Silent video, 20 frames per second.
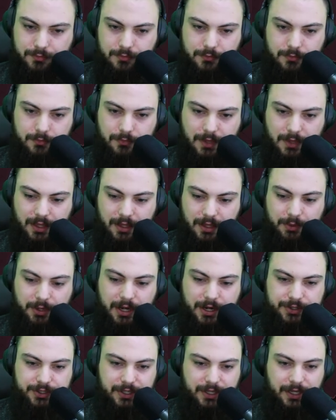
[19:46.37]
I think we can
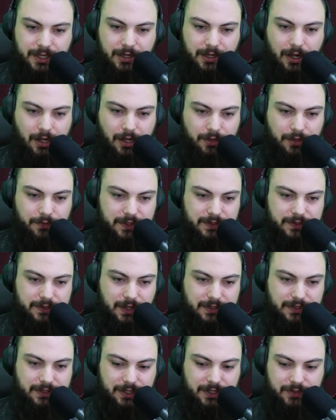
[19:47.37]
actually get all of these, so
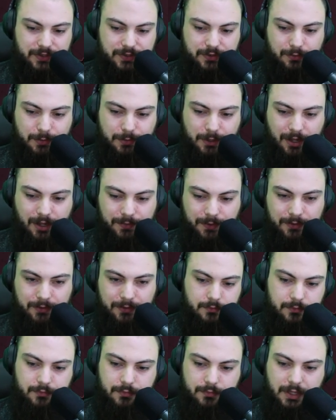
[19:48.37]
that's actually super helpful.
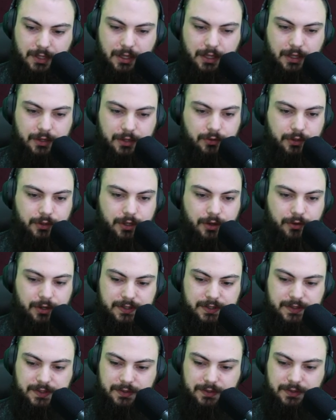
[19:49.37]
And then you'll
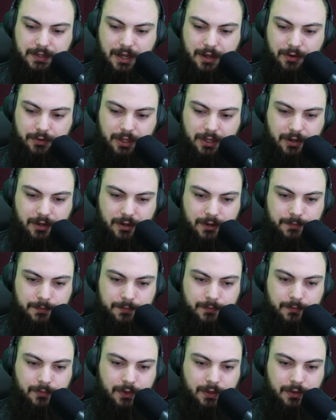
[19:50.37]
notice down here,
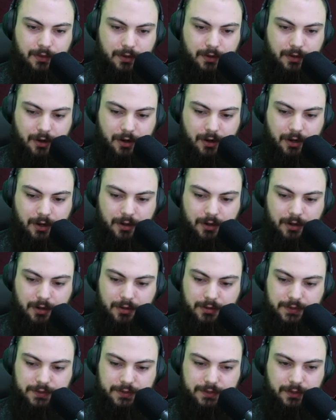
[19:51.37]
there are
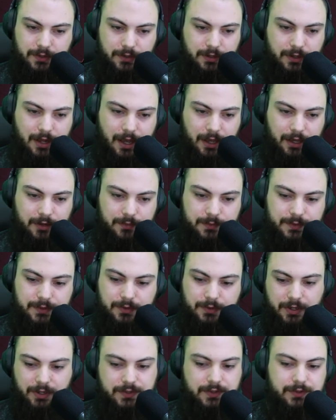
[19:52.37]
certain items.
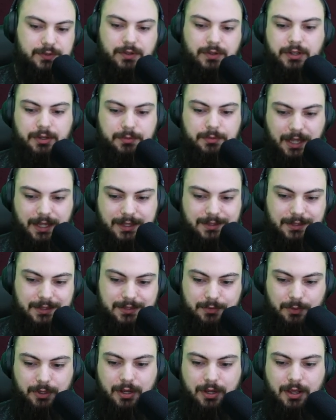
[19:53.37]
Okay, so it's only applied to
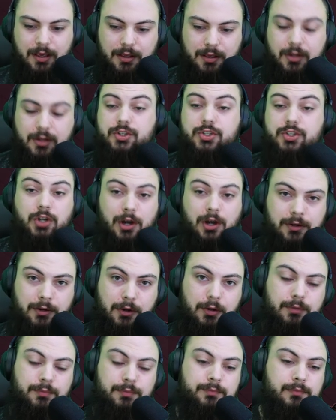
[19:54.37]
this one. There's
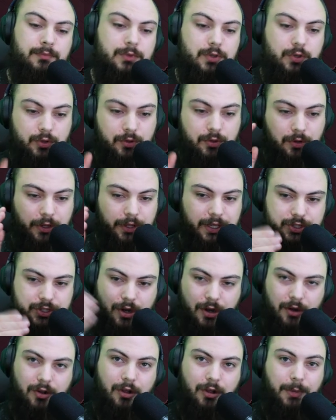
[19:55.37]
charcoal. You can only get
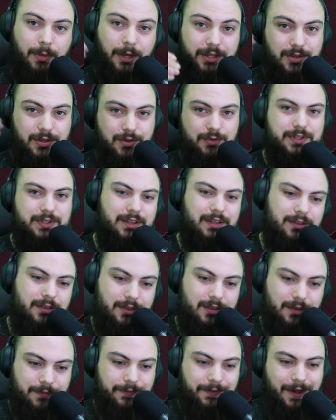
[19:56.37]
charcoal by using
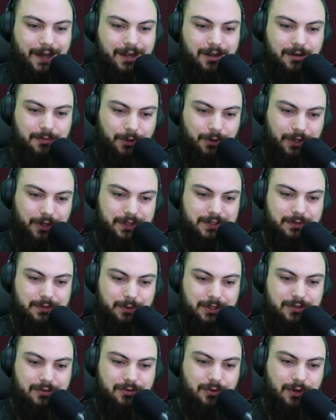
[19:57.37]
the fire bullet. So we
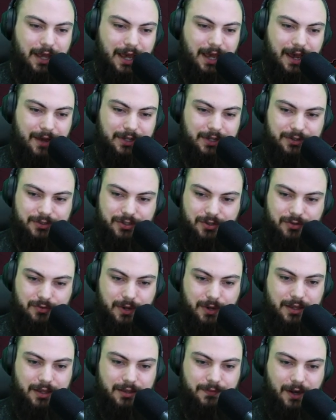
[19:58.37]
do have to actually
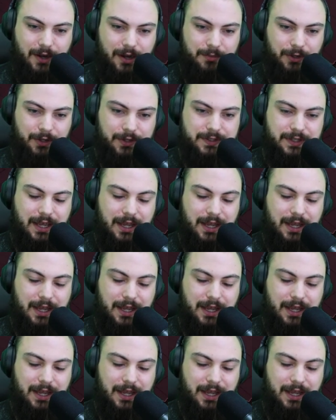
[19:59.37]
create the fire bullets and